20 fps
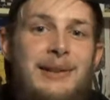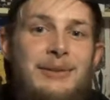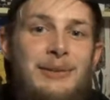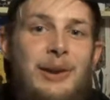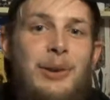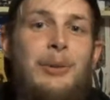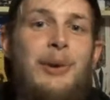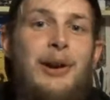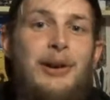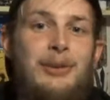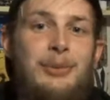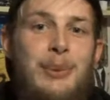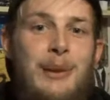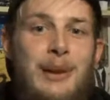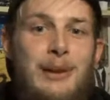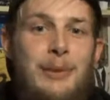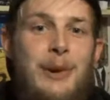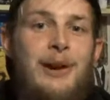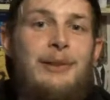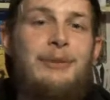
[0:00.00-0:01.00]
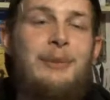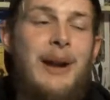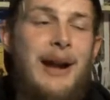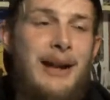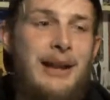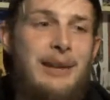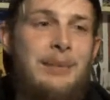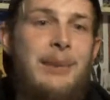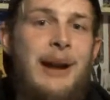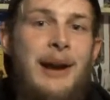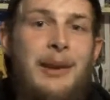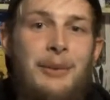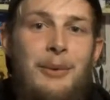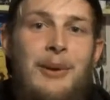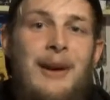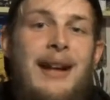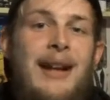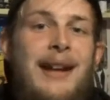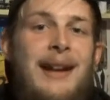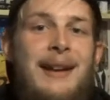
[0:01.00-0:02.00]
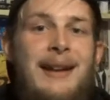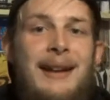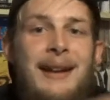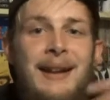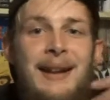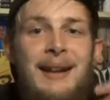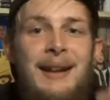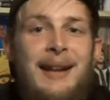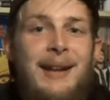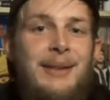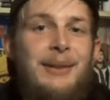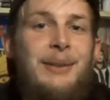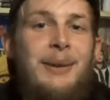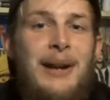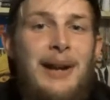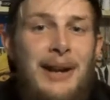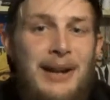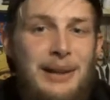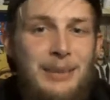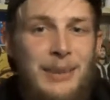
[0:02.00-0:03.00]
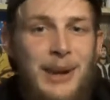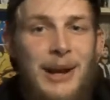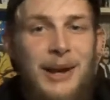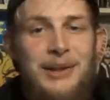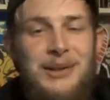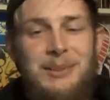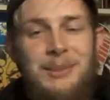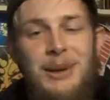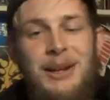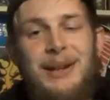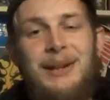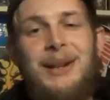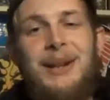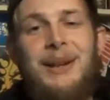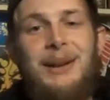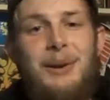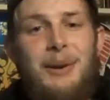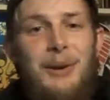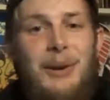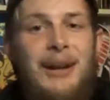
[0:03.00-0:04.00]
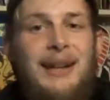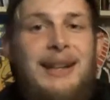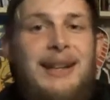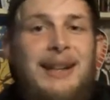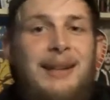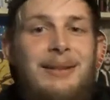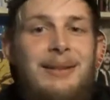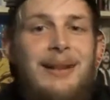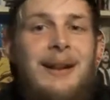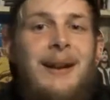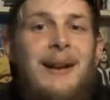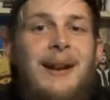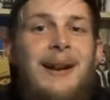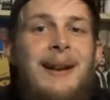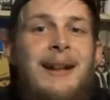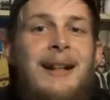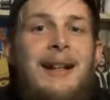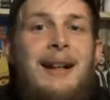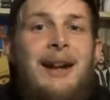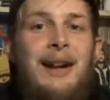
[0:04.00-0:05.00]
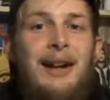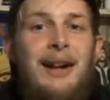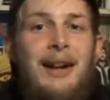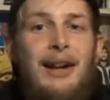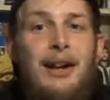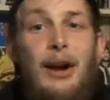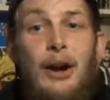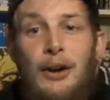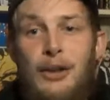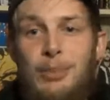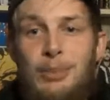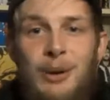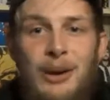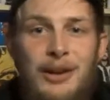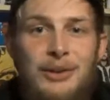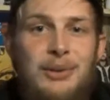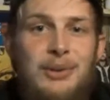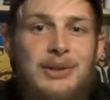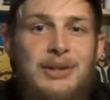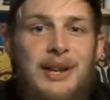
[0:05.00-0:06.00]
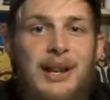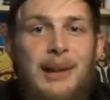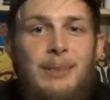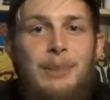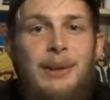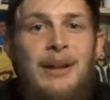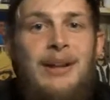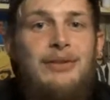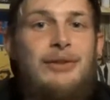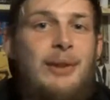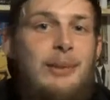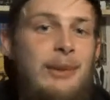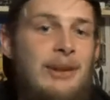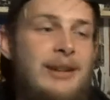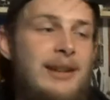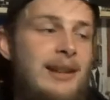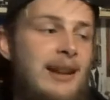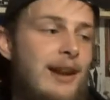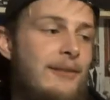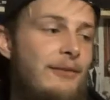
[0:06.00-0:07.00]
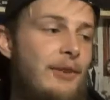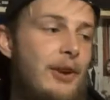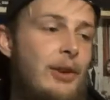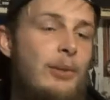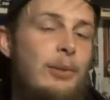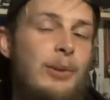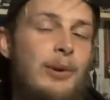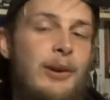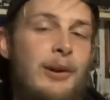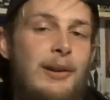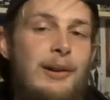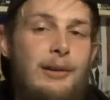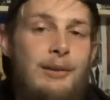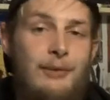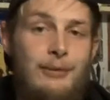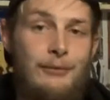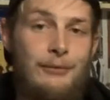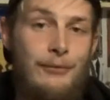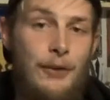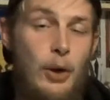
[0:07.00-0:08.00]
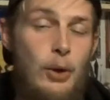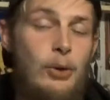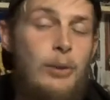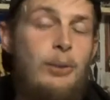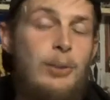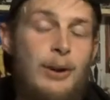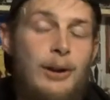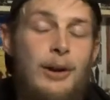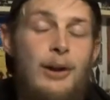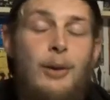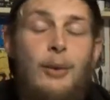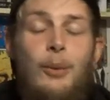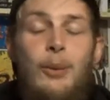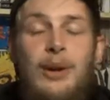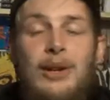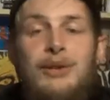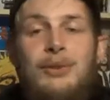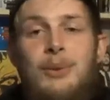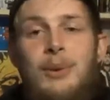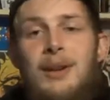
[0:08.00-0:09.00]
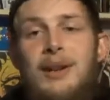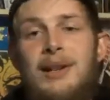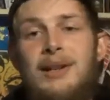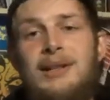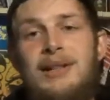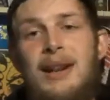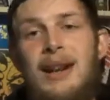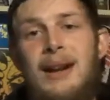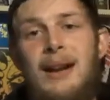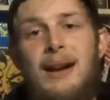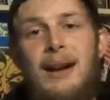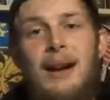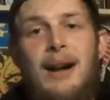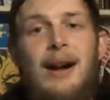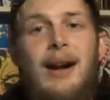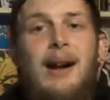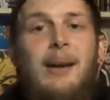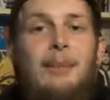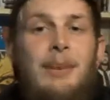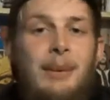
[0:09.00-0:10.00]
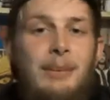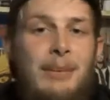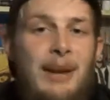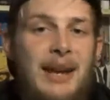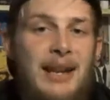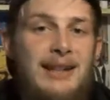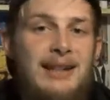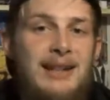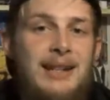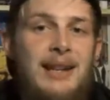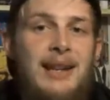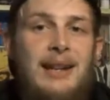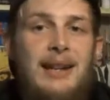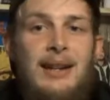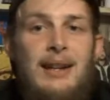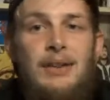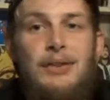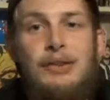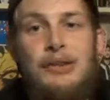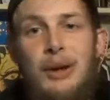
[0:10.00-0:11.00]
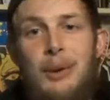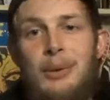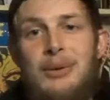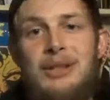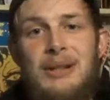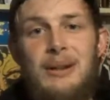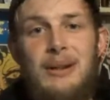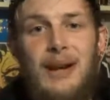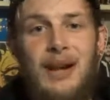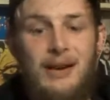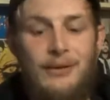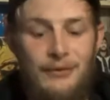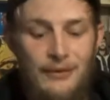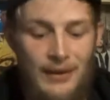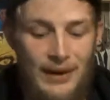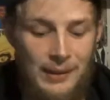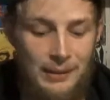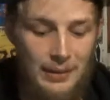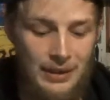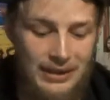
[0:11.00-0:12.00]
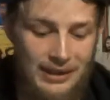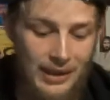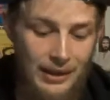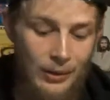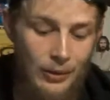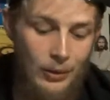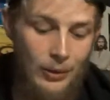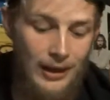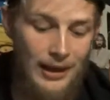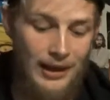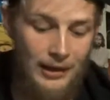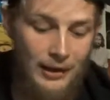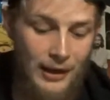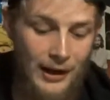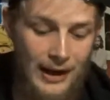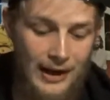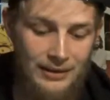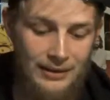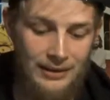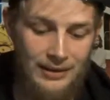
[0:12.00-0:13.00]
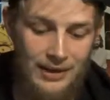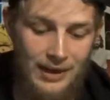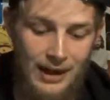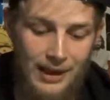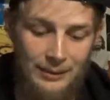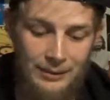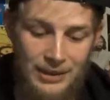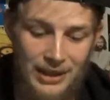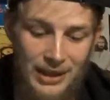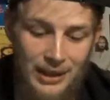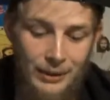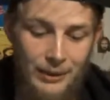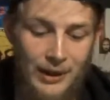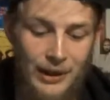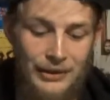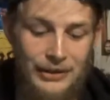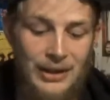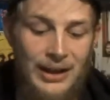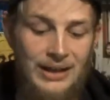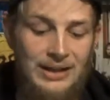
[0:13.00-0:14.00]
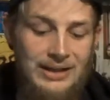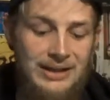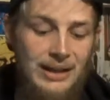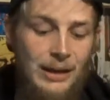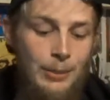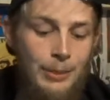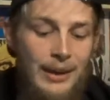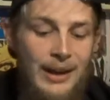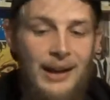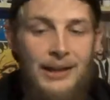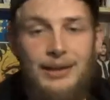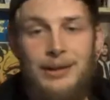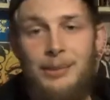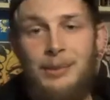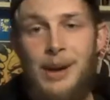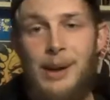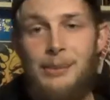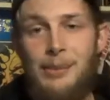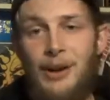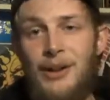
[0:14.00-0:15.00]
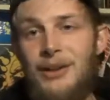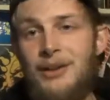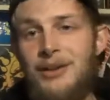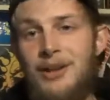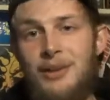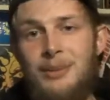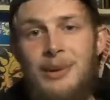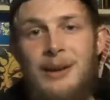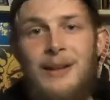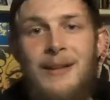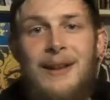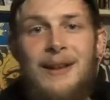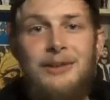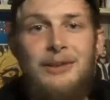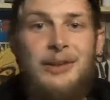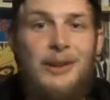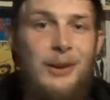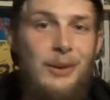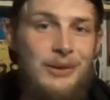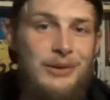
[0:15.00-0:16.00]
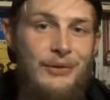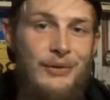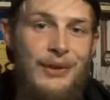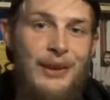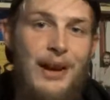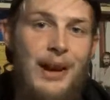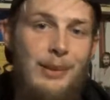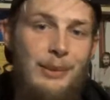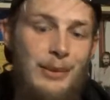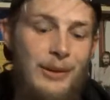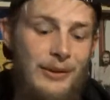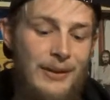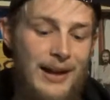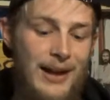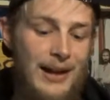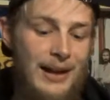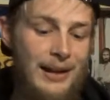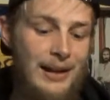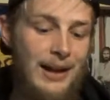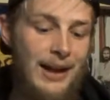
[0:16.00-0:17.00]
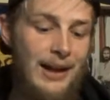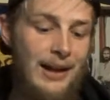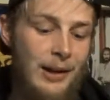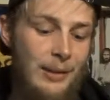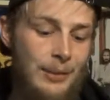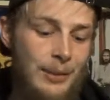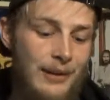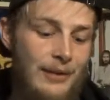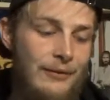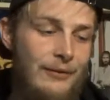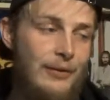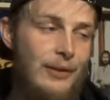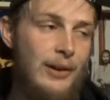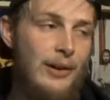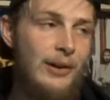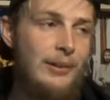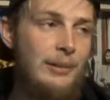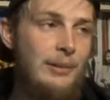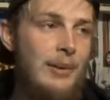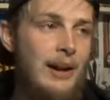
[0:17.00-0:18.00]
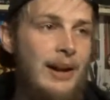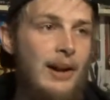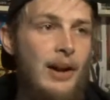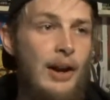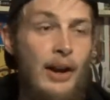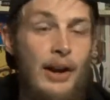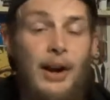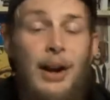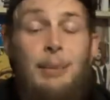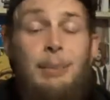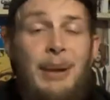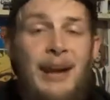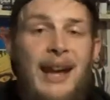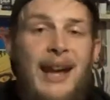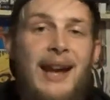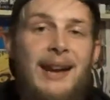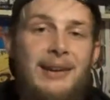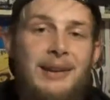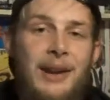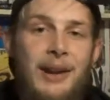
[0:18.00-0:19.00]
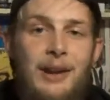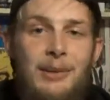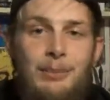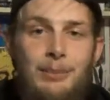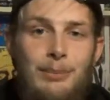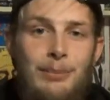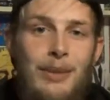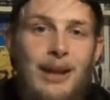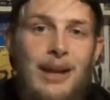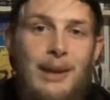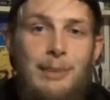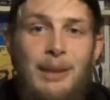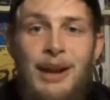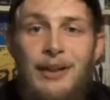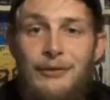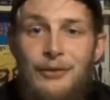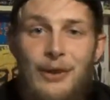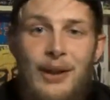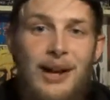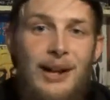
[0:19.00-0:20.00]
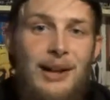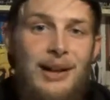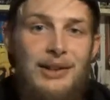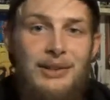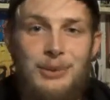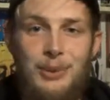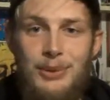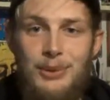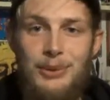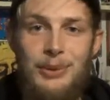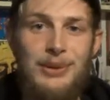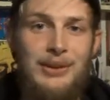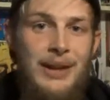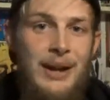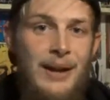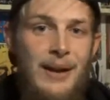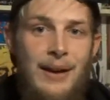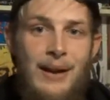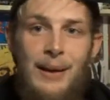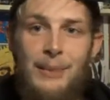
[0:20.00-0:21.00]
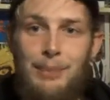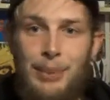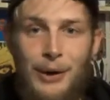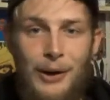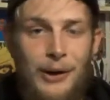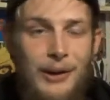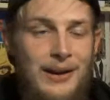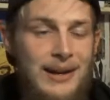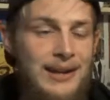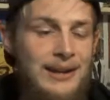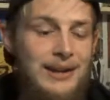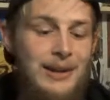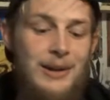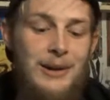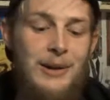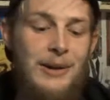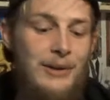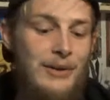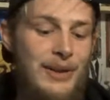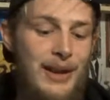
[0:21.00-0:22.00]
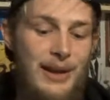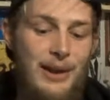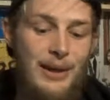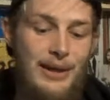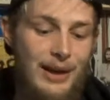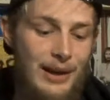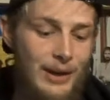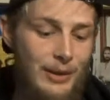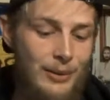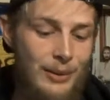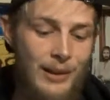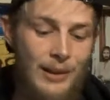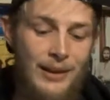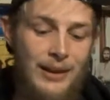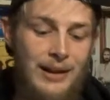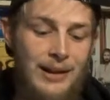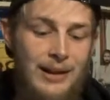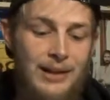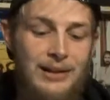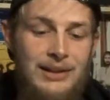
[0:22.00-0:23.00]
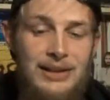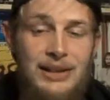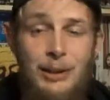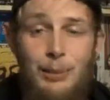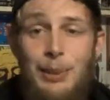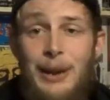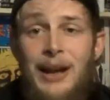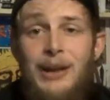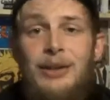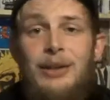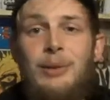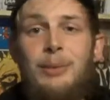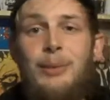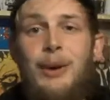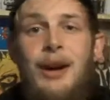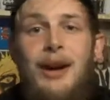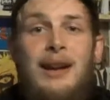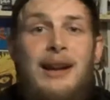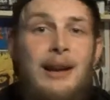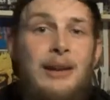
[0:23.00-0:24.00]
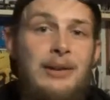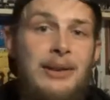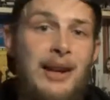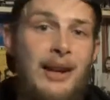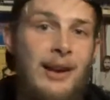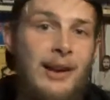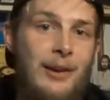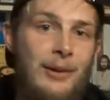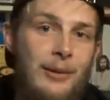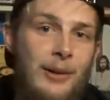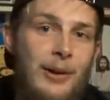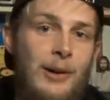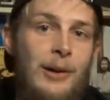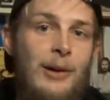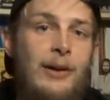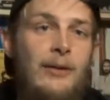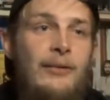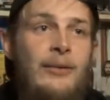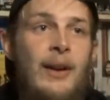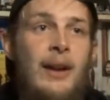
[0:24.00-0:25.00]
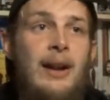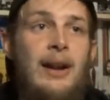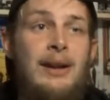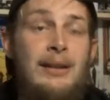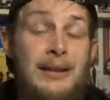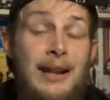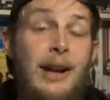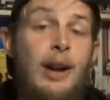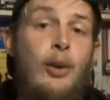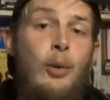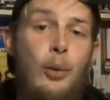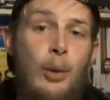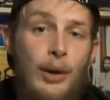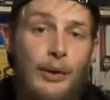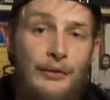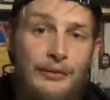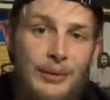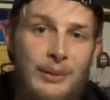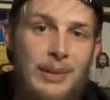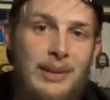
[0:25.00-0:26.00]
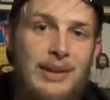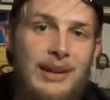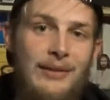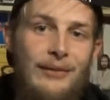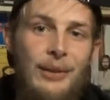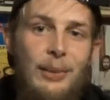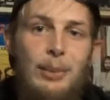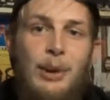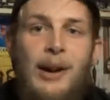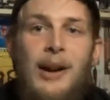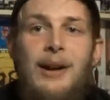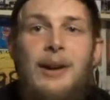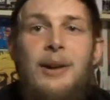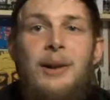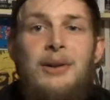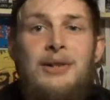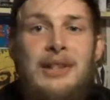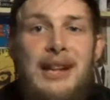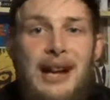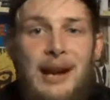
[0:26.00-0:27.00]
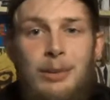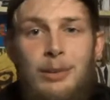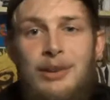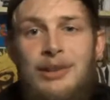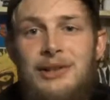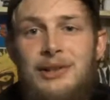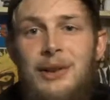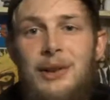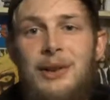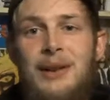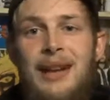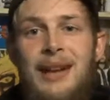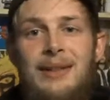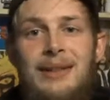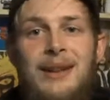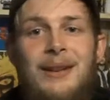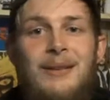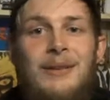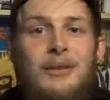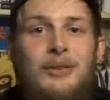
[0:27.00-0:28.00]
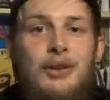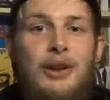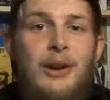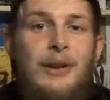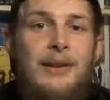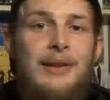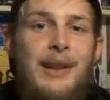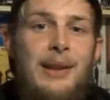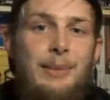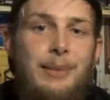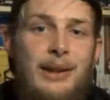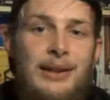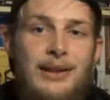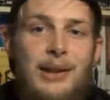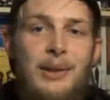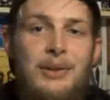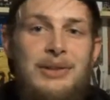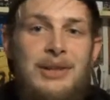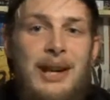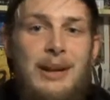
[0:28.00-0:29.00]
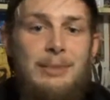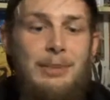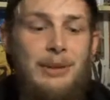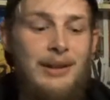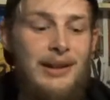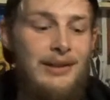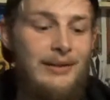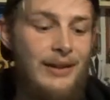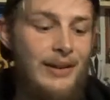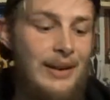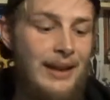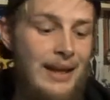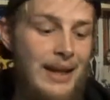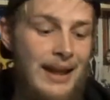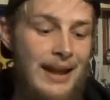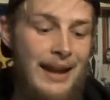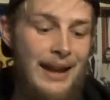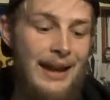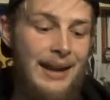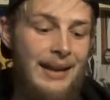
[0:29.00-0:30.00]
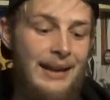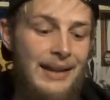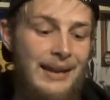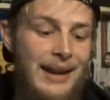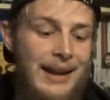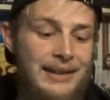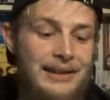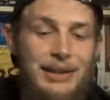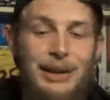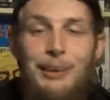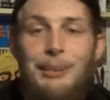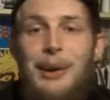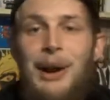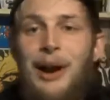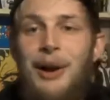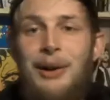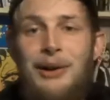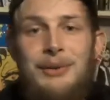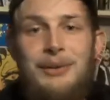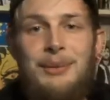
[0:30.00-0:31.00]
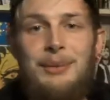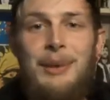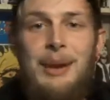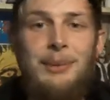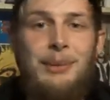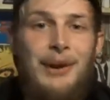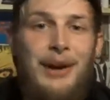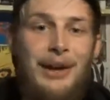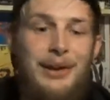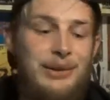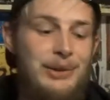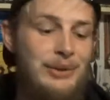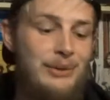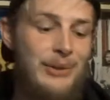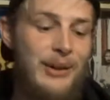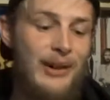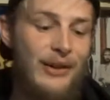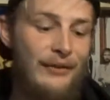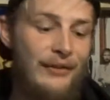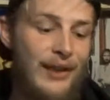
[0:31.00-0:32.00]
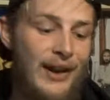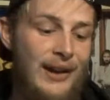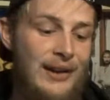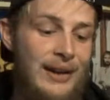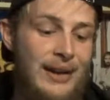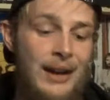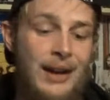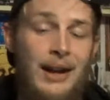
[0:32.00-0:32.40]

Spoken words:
Joe Walsh play Rocky Mountain Way in the Rocky Mountains, but it didn't quite get there. Garth Brooks was there, played tribute to Dan Fogelberg, which was amazing. Show was a lot of fun, but didn't quite crack the top 10. We also got Steel Panther. My brother took me to that show. It was phenomenal. They had a guy opening for him, or a band called MF Ruckus, which was a party too. They were really good. Steel Panther brought out Derek Wolf from the Denver Broncos, and Cowboy Cerrone at the end of the show, and they played Don't Stop Believin', and that's something I always remember because it was really fun.